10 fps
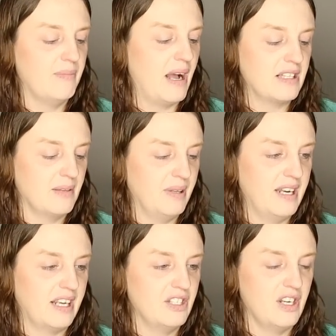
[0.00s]
possibly
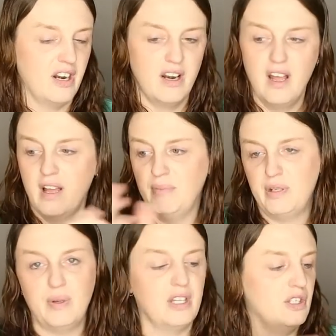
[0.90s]
next year,
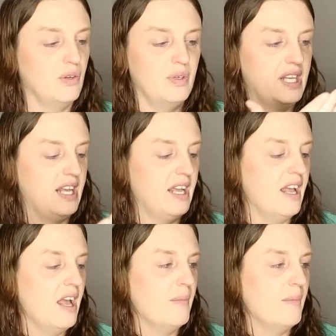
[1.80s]
between the 2T.